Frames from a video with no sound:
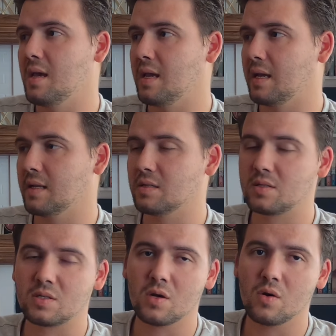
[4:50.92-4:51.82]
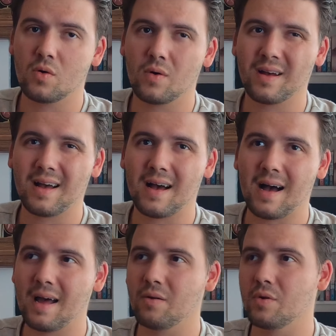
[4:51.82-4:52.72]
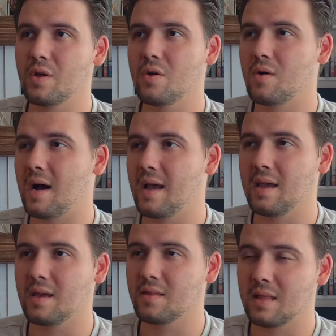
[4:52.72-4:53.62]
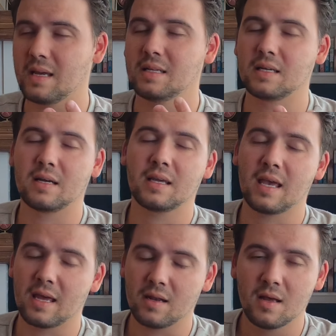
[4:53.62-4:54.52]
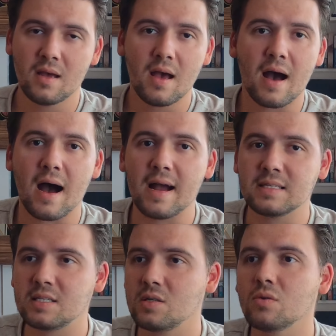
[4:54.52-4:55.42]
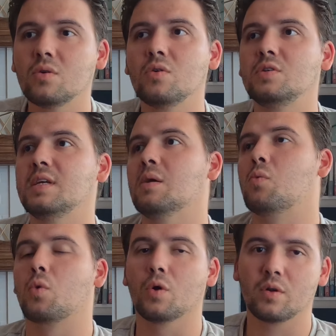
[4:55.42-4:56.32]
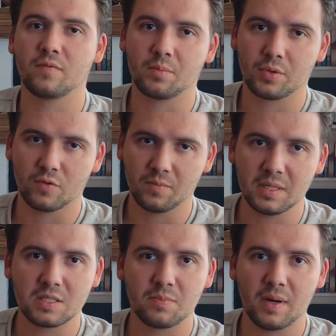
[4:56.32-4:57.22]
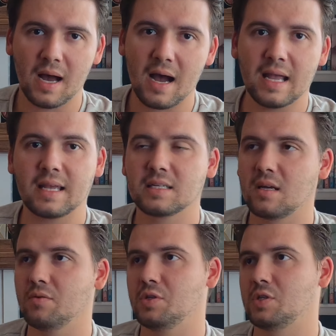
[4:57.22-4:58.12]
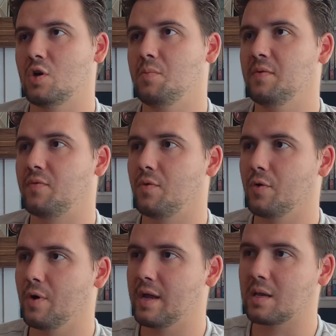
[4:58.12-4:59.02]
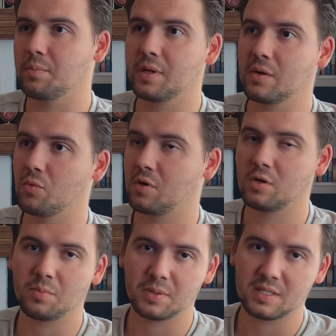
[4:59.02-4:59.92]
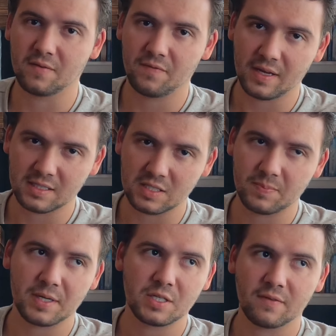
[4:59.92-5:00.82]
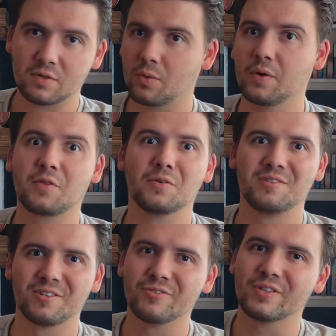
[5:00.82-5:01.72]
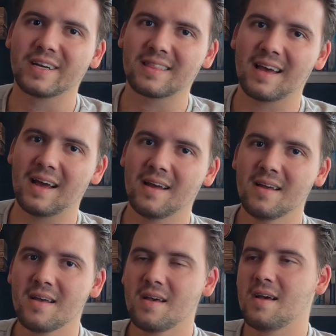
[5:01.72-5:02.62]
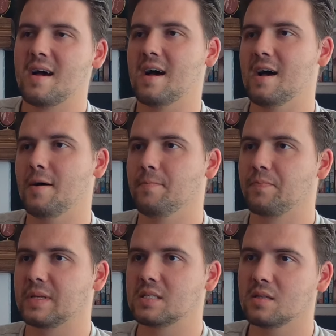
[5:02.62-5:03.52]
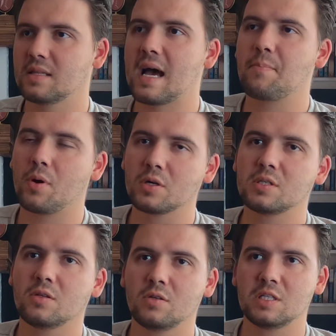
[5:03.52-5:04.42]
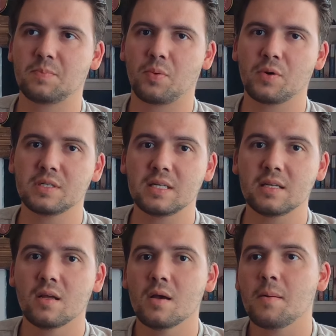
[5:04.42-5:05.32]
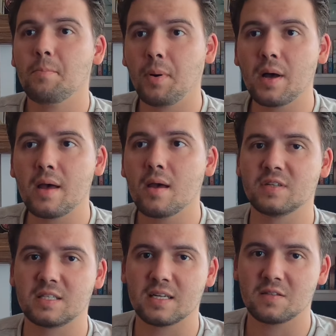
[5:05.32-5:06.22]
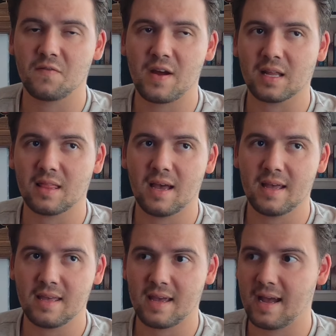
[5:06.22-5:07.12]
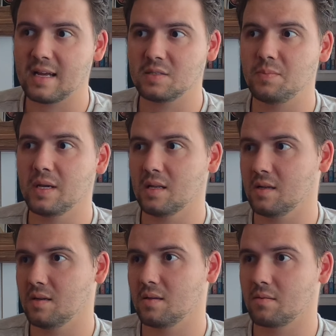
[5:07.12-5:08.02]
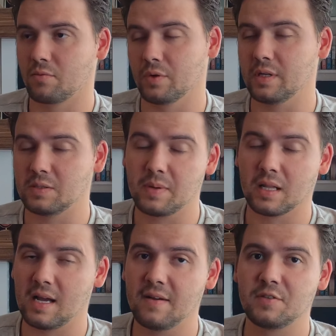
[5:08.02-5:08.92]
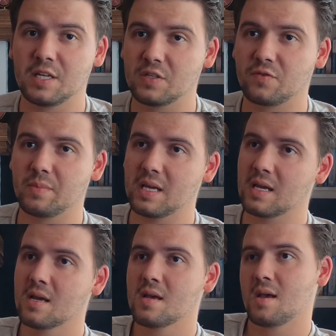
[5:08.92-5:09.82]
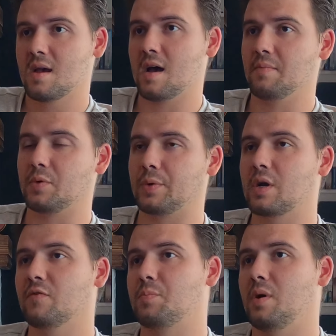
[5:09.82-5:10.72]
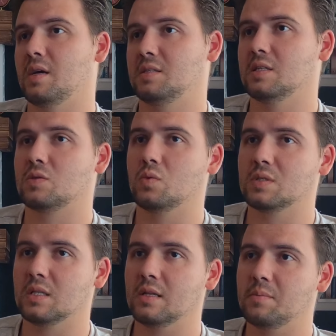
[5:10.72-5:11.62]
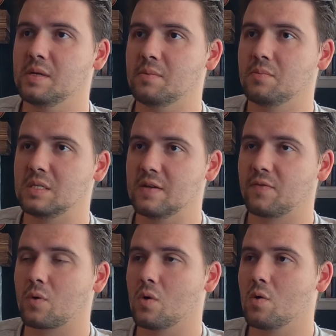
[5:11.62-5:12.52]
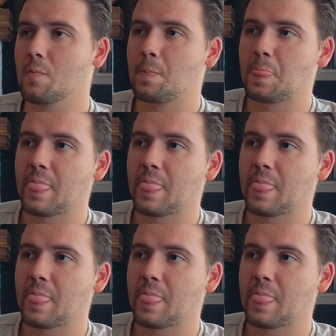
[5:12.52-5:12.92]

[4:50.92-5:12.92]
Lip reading: And so, I don't know, again, I still notice a world of improvements, but I guess I was just hoping for a complete 100% fix, especially after going through surgery like that. So that part's a disappointing, but emphasize the fact that it has been, really, it's been a life change for me. The recovery process was a little bit difficult.